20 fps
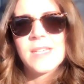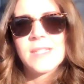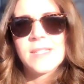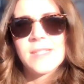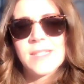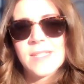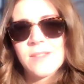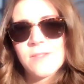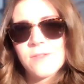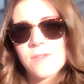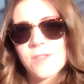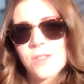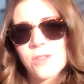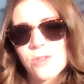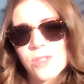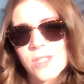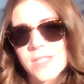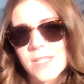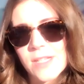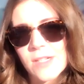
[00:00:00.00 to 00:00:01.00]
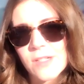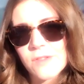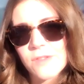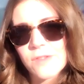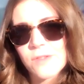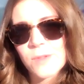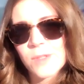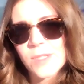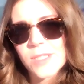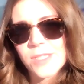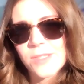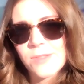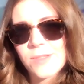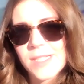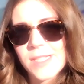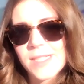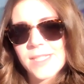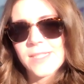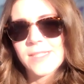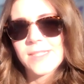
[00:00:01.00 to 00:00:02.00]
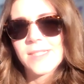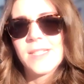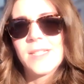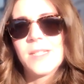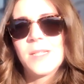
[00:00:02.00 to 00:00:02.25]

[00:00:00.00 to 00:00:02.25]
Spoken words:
Give yourself what you need.